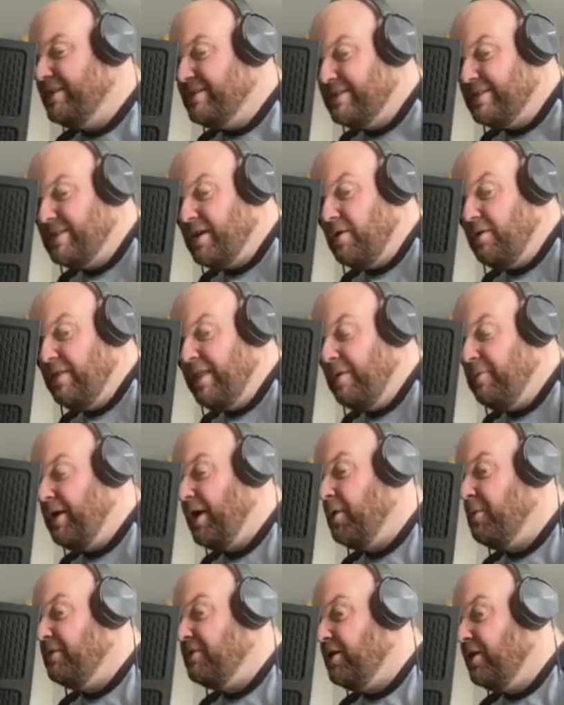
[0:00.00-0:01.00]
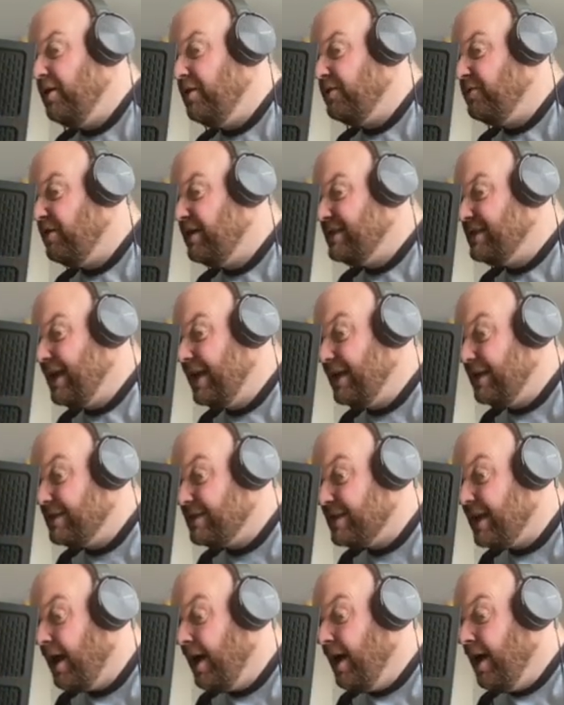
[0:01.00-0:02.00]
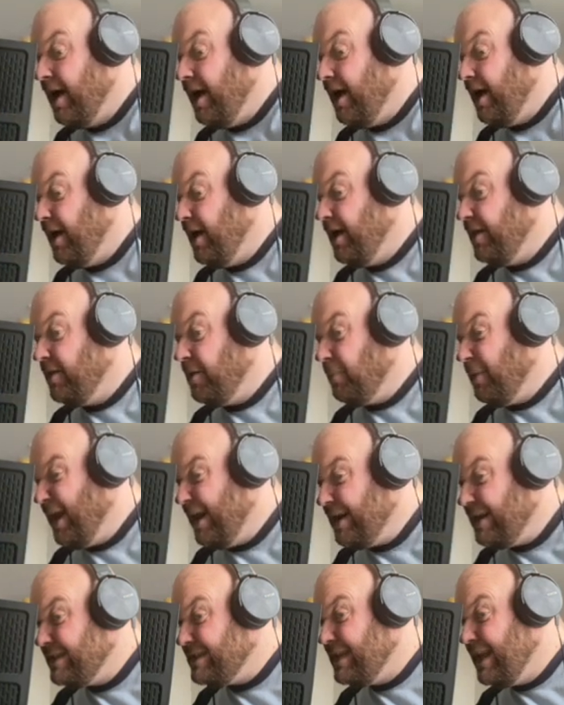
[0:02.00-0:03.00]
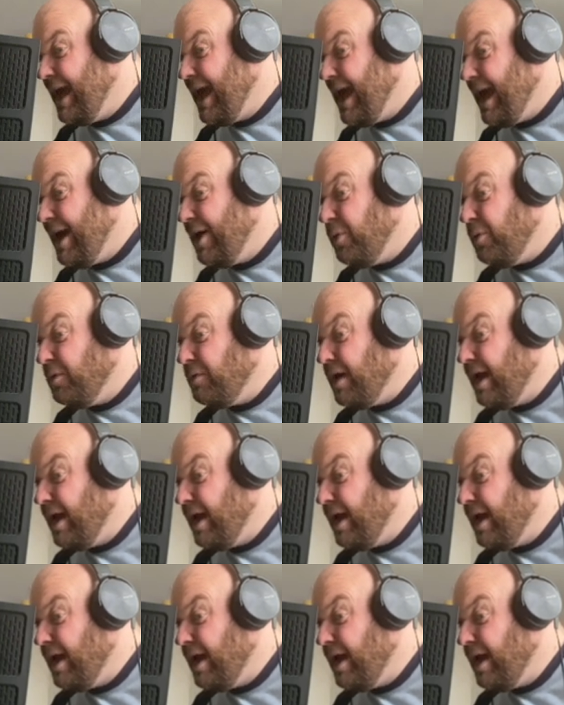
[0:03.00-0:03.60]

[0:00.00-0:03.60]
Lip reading: So there we go. We've done our 3 takes. The plan is now